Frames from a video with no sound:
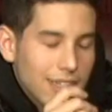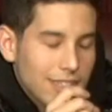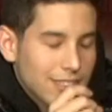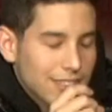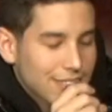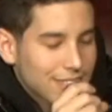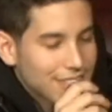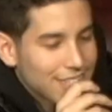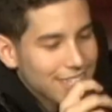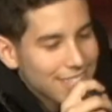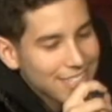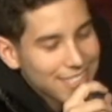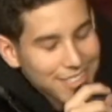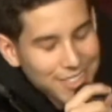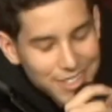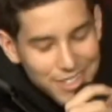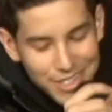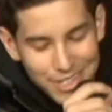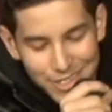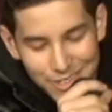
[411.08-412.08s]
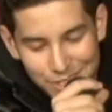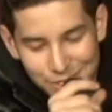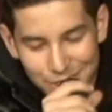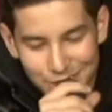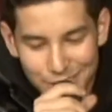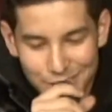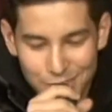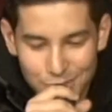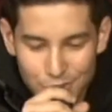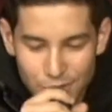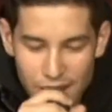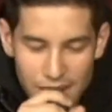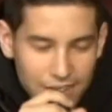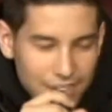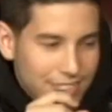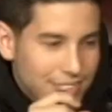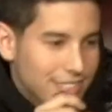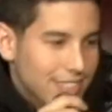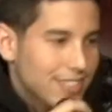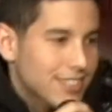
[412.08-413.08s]
it's it's the
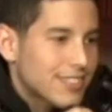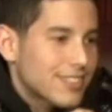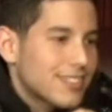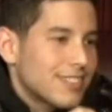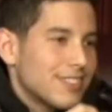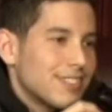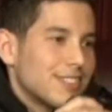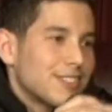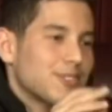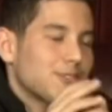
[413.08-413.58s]
craziest